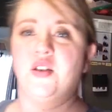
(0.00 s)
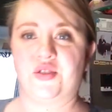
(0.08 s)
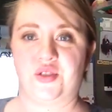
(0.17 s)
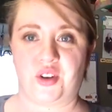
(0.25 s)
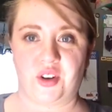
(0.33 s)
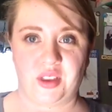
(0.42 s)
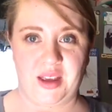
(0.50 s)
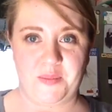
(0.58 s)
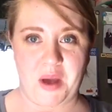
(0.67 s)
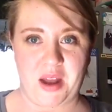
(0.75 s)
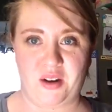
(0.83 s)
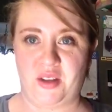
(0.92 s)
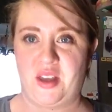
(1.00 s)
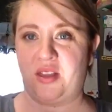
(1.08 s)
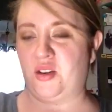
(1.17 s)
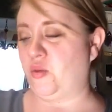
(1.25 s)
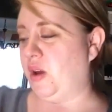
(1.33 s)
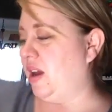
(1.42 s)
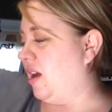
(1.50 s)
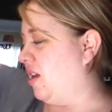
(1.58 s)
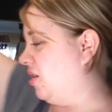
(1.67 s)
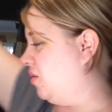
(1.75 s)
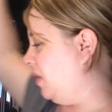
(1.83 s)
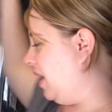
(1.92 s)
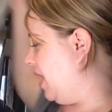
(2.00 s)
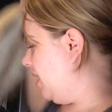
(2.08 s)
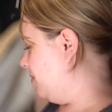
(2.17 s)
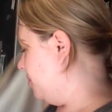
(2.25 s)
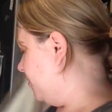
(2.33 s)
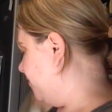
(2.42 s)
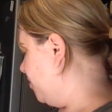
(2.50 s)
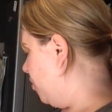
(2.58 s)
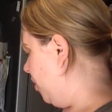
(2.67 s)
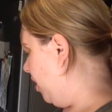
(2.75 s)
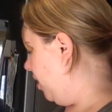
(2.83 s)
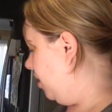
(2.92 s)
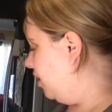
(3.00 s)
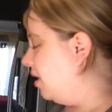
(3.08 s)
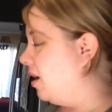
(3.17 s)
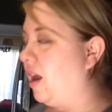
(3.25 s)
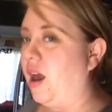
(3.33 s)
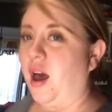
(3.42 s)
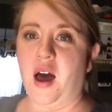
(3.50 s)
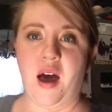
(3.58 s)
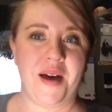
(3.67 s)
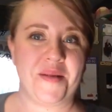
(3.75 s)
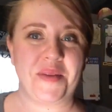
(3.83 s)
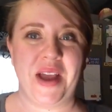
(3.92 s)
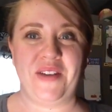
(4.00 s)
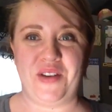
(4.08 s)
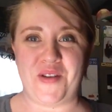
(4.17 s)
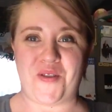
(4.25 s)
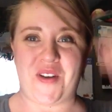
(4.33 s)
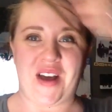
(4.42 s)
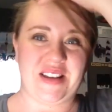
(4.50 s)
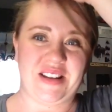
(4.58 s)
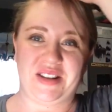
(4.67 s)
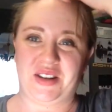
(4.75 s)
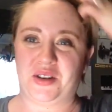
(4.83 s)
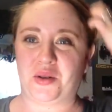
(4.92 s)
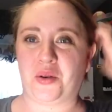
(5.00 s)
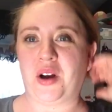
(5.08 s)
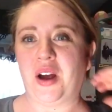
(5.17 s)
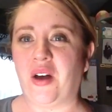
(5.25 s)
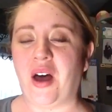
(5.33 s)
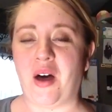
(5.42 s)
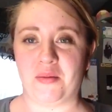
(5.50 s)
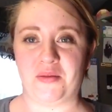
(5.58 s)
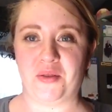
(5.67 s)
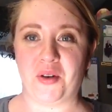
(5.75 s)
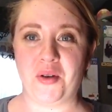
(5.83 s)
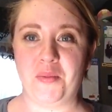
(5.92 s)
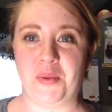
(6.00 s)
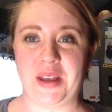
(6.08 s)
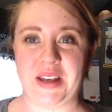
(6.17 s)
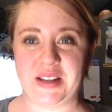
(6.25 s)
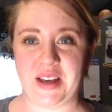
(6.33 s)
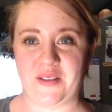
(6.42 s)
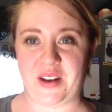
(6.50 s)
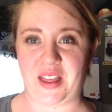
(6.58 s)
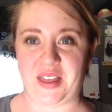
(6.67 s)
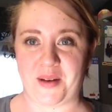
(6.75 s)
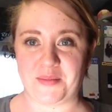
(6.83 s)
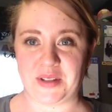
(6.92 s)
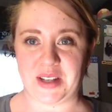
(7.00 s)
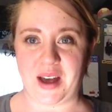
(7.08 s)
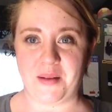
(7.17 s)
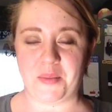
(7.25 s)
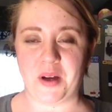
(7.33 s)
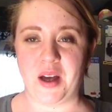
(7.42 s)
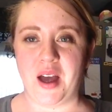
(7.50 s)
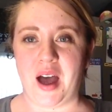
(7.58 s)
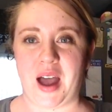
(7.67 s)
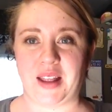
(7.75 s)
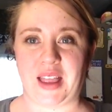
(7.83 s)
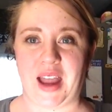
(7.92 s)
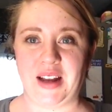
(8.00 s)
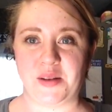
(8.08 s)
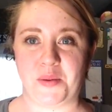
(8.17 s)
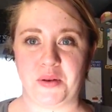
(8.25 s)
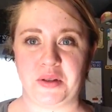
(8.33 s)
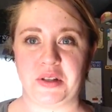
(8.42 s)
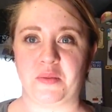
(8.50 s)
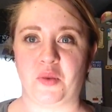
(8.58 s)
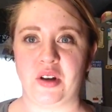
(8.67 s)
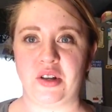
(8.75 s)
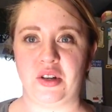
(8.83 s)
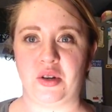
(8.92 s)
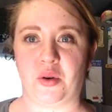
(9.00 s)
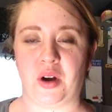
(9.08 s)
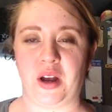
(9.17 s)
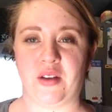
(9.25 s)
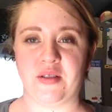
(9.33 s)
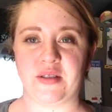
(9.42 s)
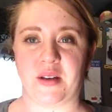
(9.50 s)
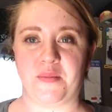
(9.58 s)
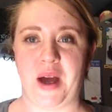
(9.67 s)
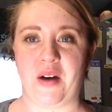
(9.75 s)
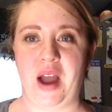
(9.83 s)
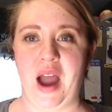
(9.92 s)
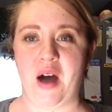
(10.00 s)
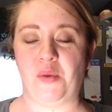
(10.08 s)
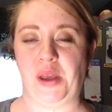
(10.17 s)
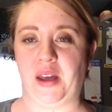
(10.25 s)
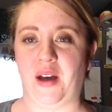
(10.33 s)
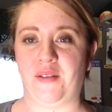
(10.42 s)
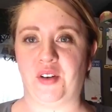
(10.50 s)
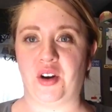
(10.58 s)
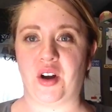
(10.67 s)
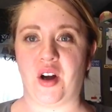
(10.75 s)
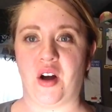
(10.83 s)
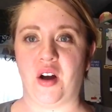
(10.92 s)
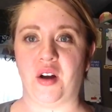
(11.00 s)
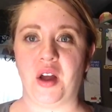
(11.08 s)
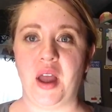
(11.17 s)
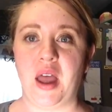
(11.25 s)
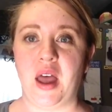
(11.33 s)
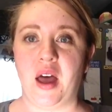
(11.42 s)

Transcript: Certainly better than the green color we had before. If you found this tutorial helpful, please give it a thumbs up. I'd like to post some more tutorials about how we covered our